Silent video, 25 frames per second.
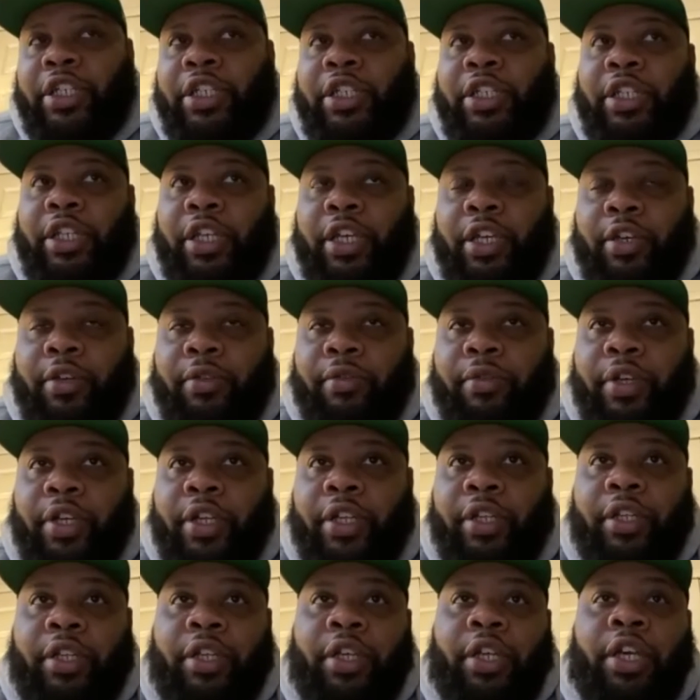thing with,
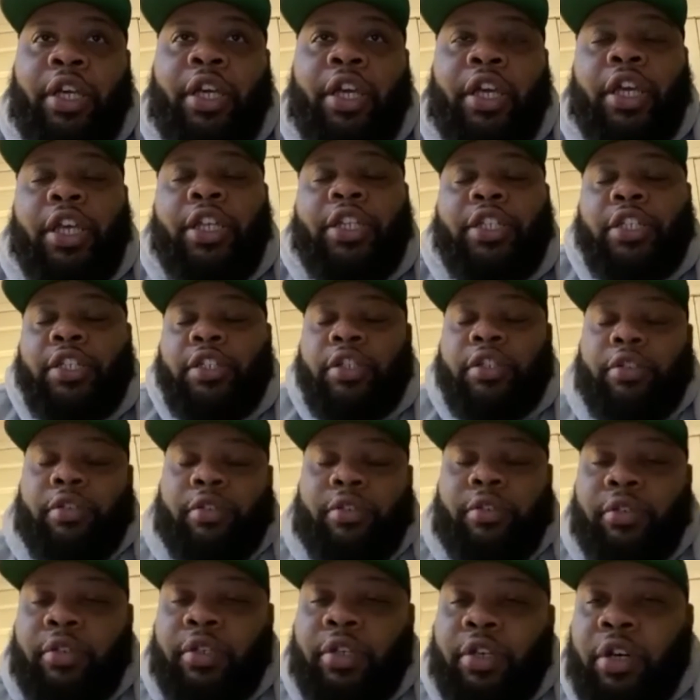it's a
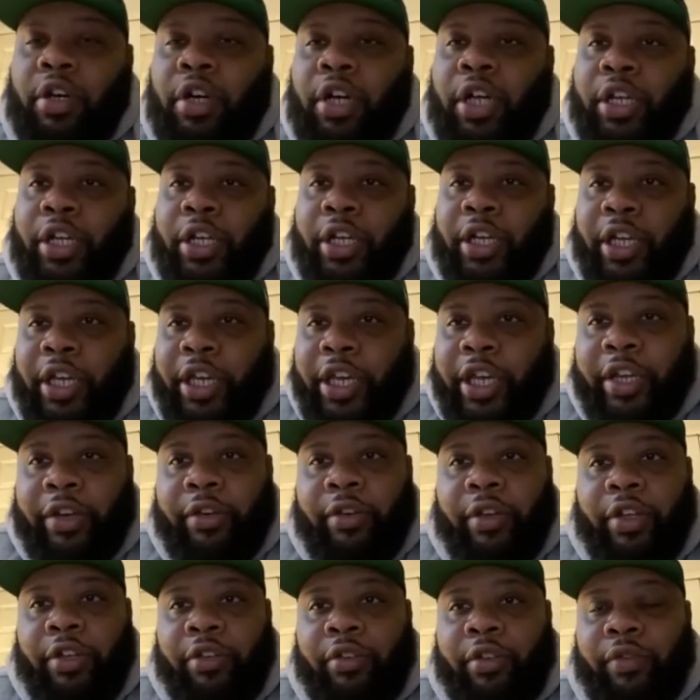school called Kettering
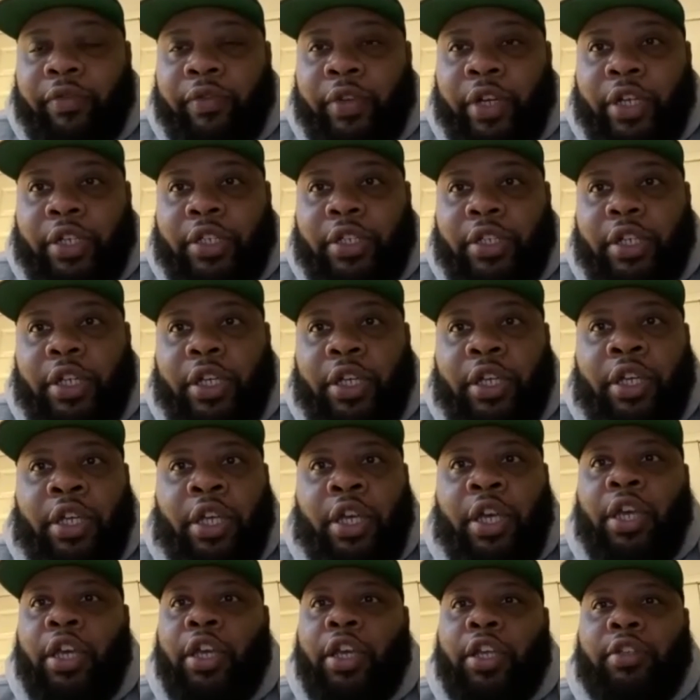University.
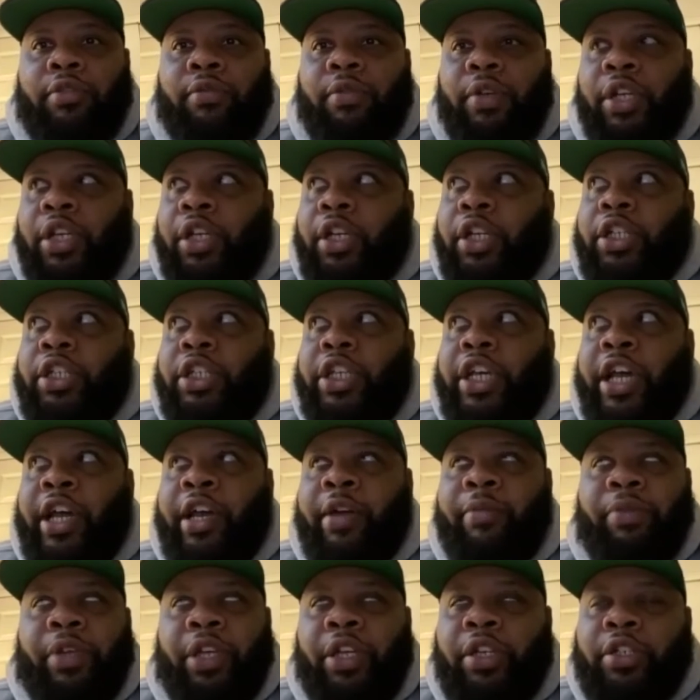It's one of the top
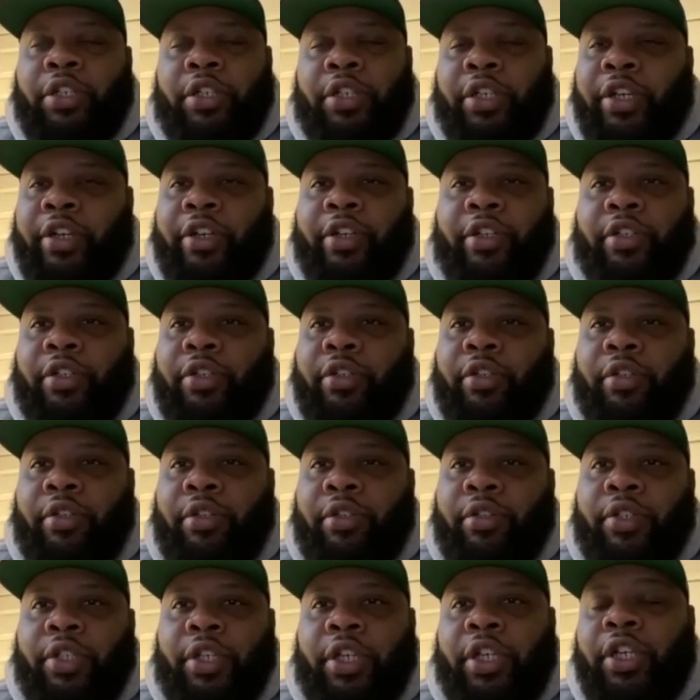engineering schools
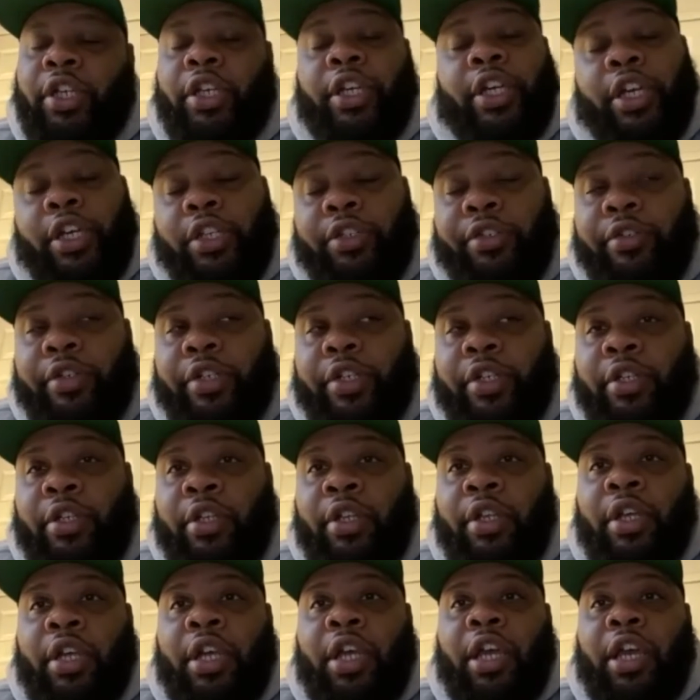in the country.
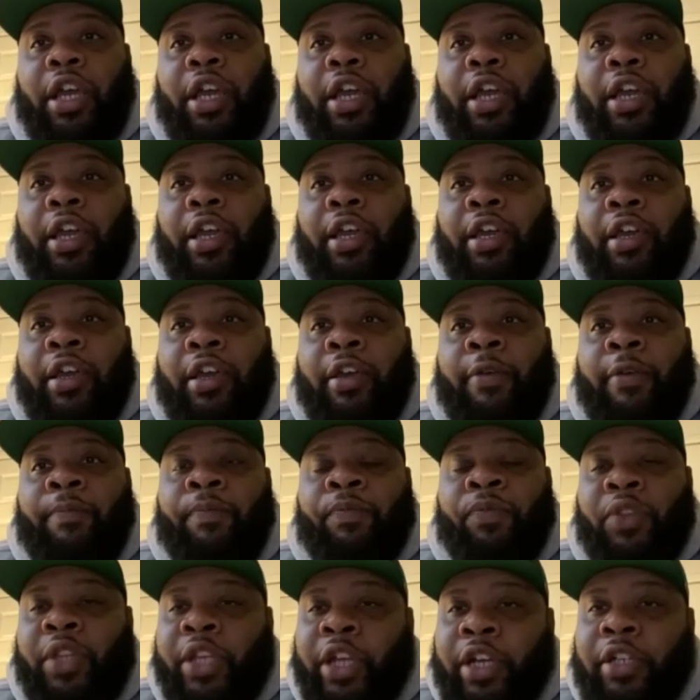And
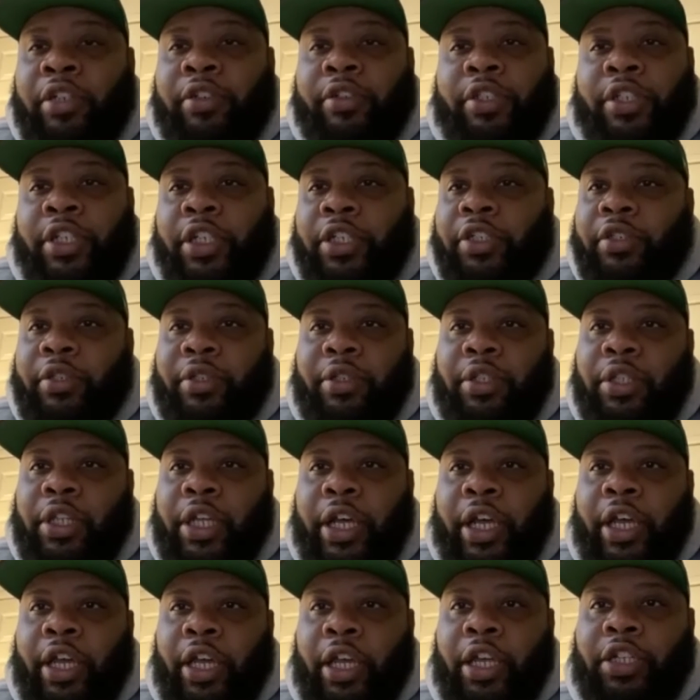they're traditional,
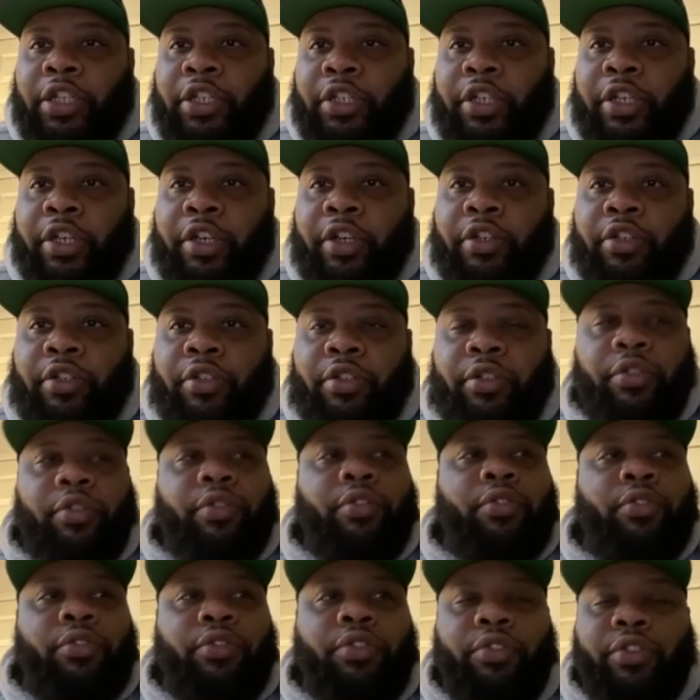like engineering
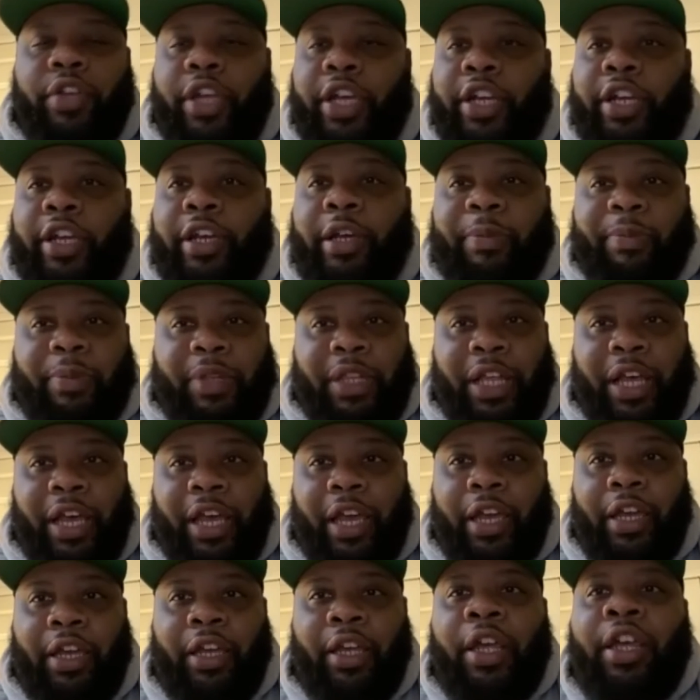schools, straight up, like,
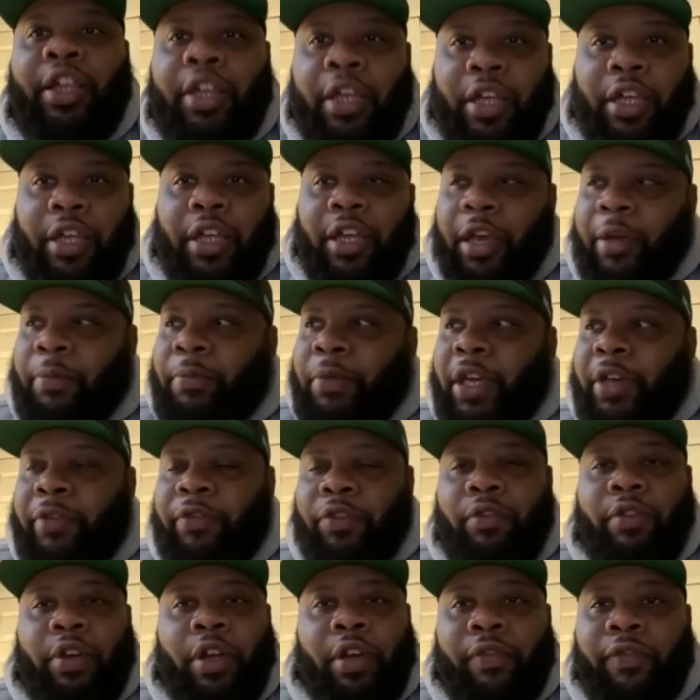I mean, if you
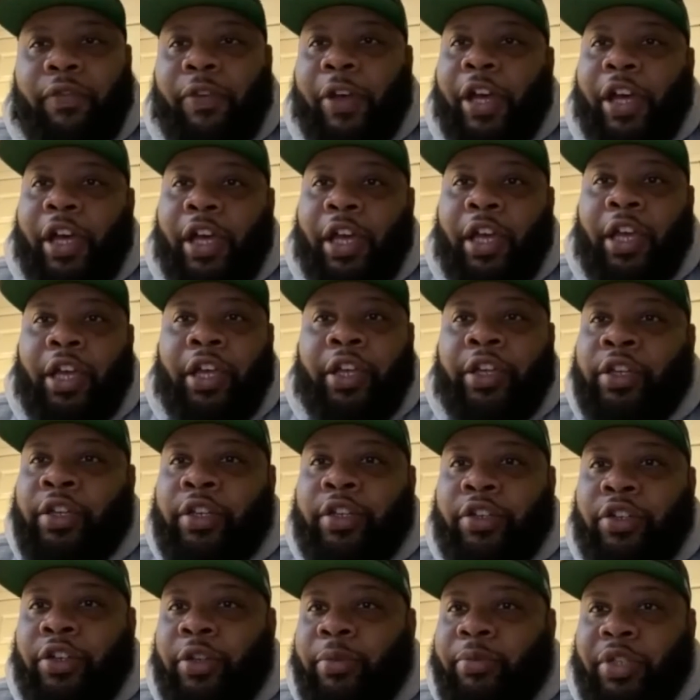want to find, you
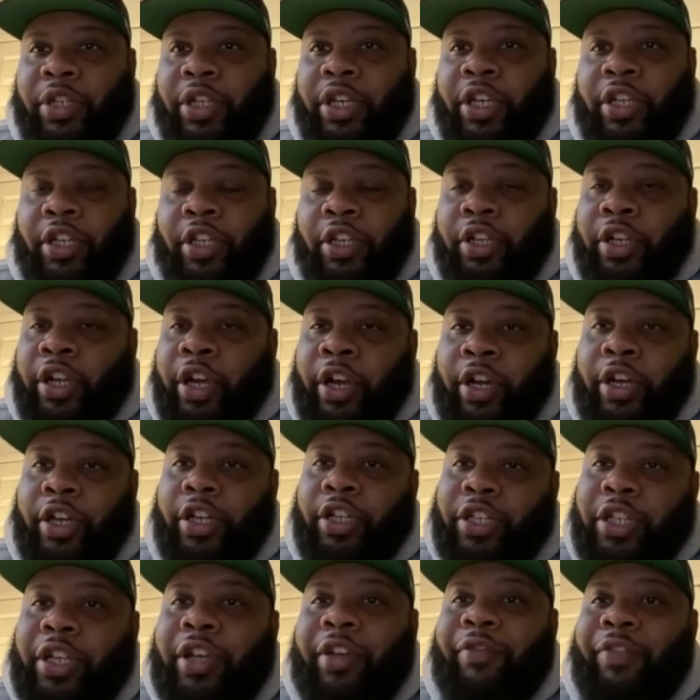know what I'm saying, the nerdest
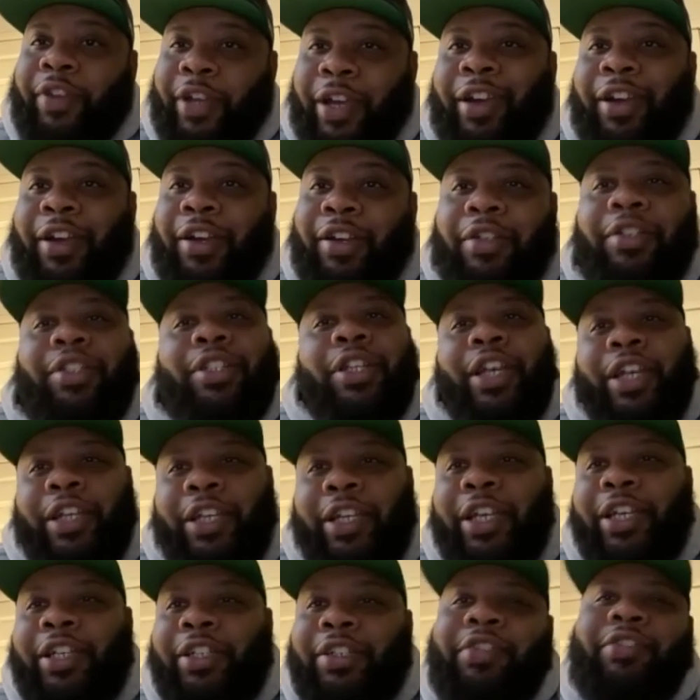of nerds, like
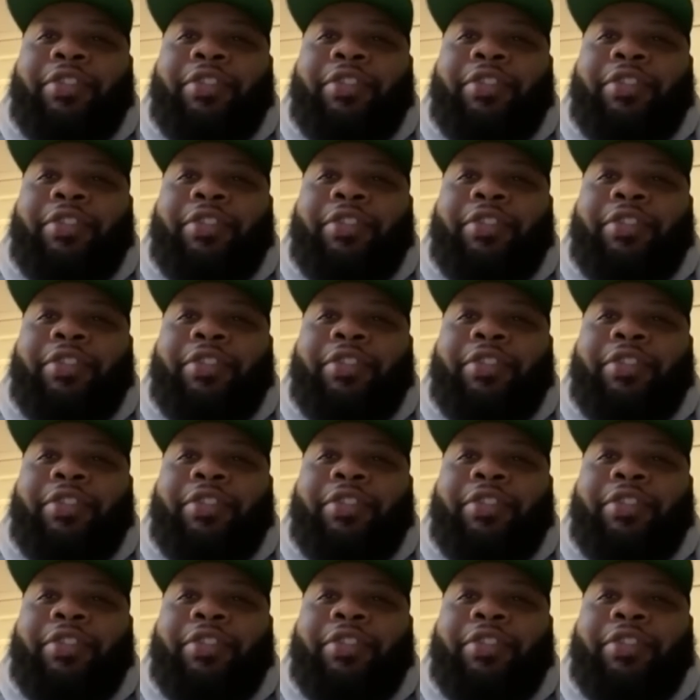this